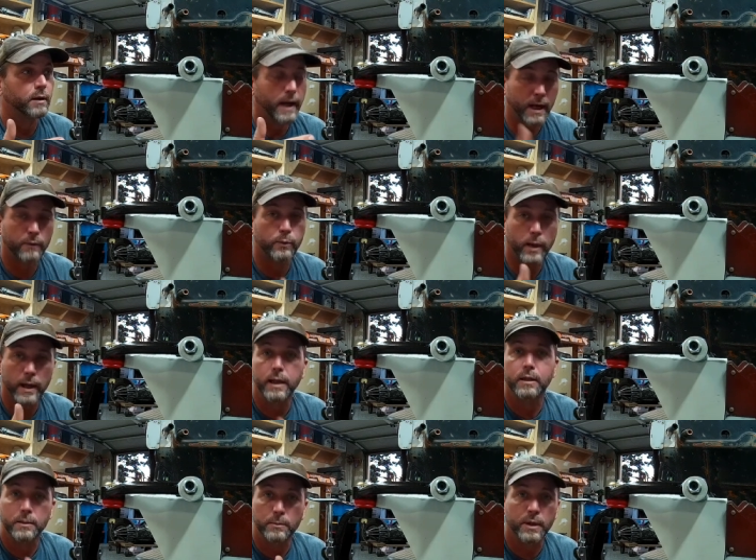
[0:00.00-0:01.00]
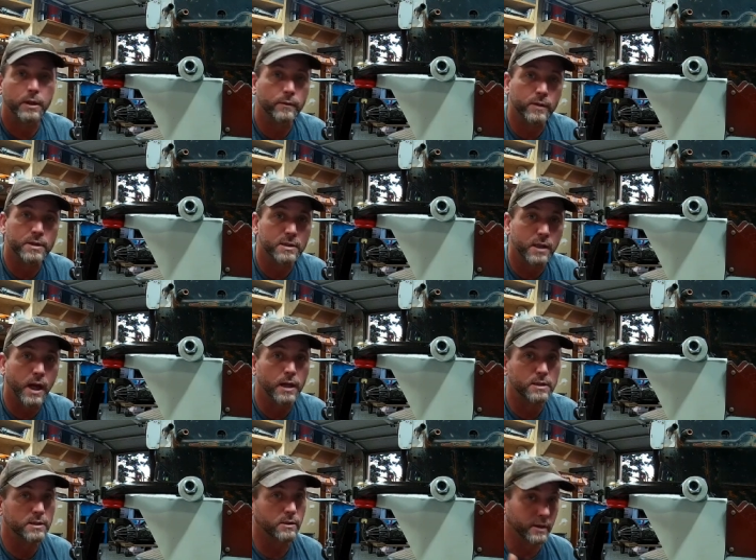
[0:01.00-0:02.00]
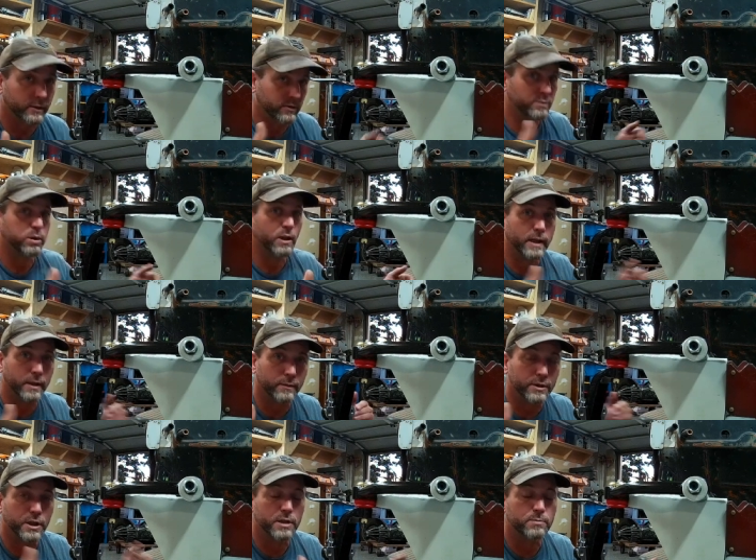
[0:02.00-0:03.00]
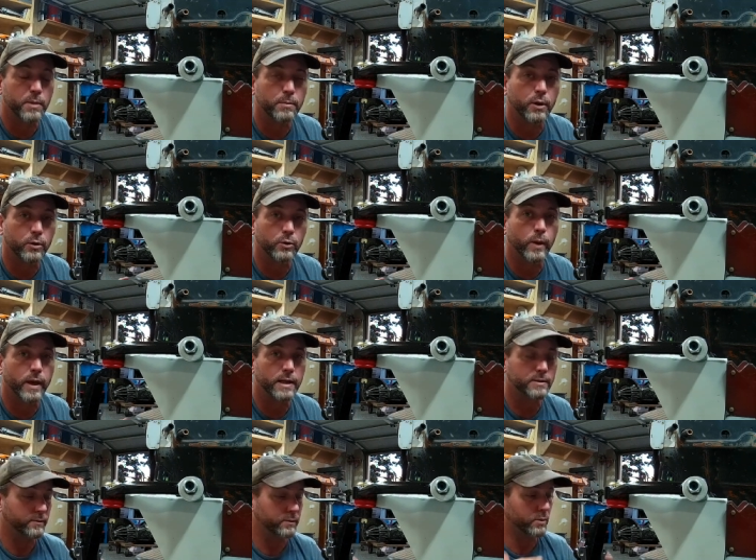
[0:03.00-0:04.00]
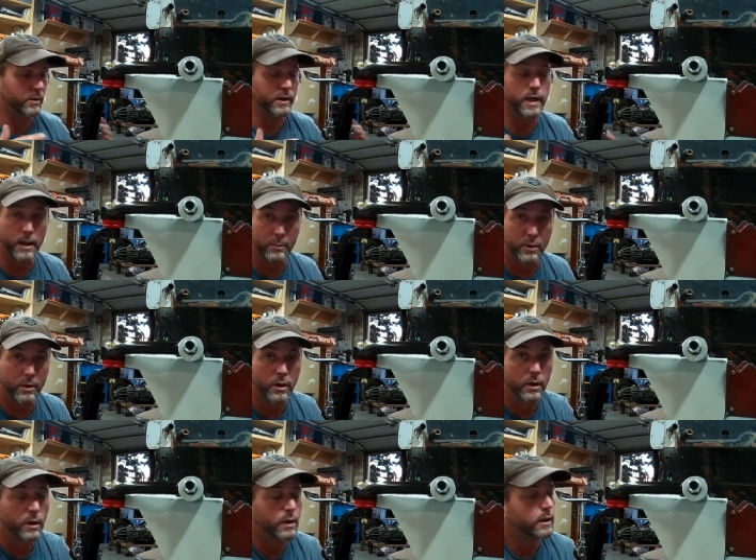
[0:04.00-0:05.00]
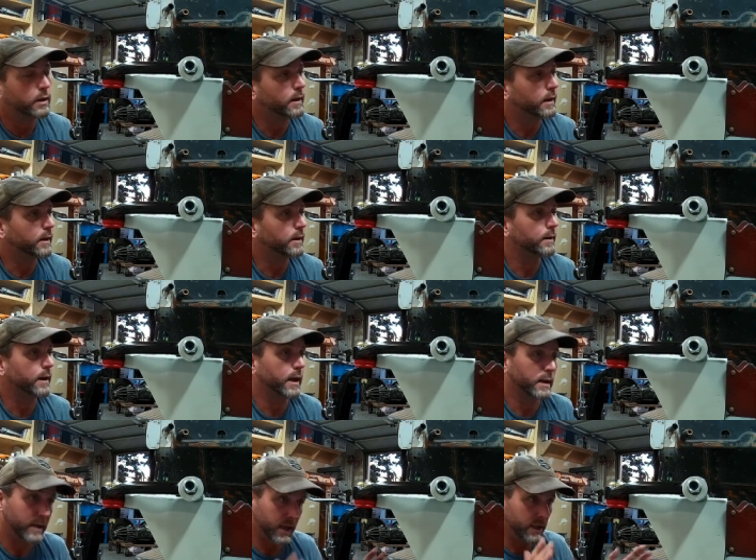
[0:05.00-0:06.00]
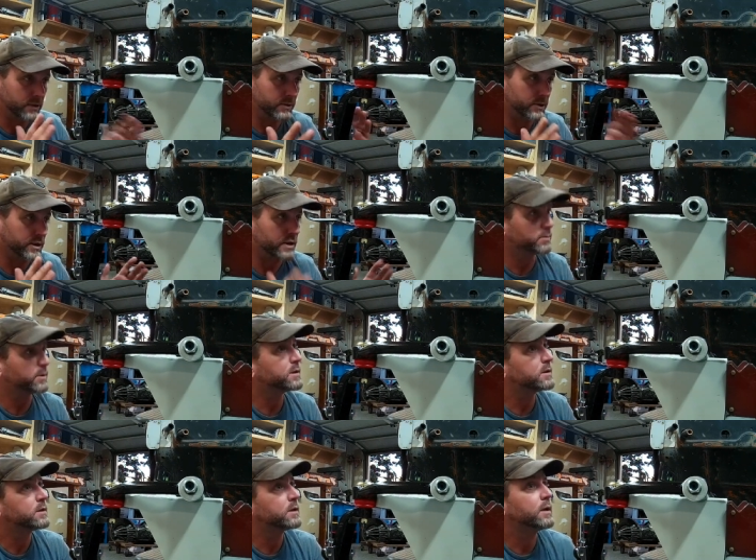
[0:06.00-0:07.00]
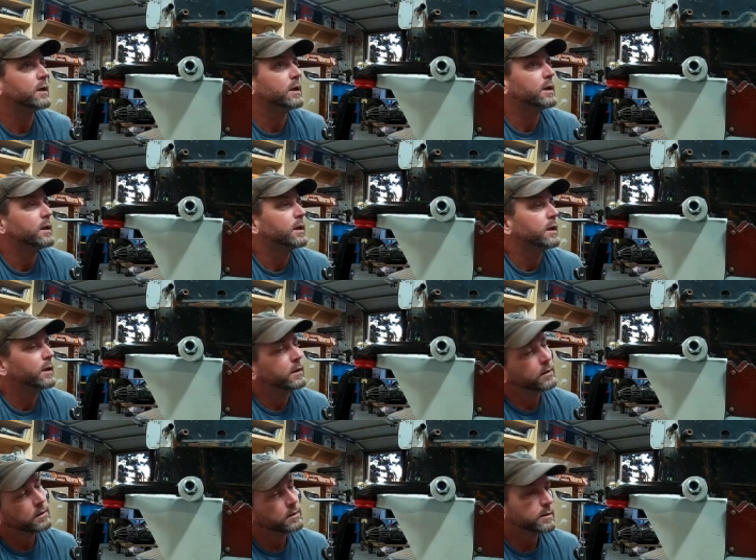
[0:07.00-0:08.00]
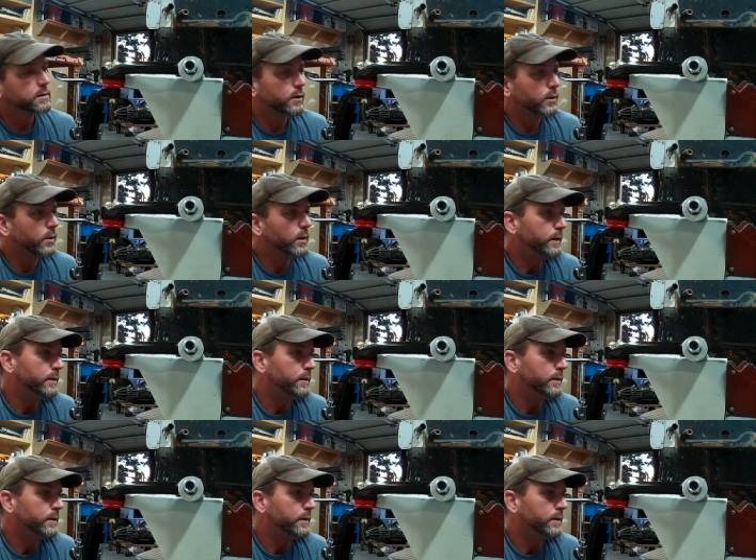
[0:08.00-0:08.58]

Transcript: halfway in the middle of the slot, so that there's plenty of adjustment both ways for camber and caster adjustments. So